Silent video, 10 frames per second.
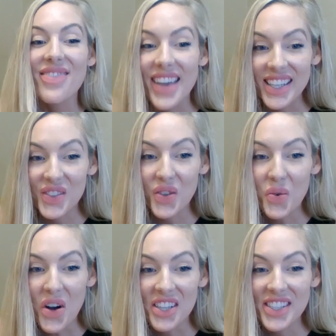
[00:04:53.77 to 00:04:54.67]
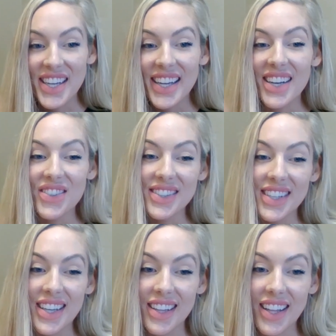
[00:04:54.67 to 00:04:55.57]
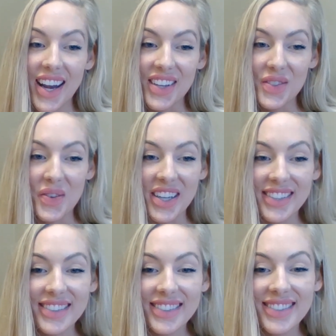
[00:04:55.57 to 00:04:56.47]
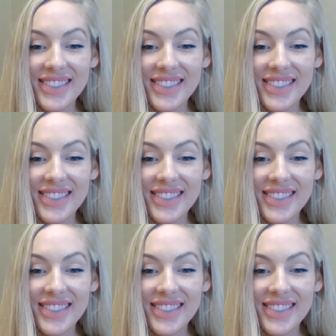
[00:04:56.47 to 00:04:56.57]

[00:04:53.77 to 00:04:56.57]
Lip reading: Thanks for watching, and I'll see you in the next one.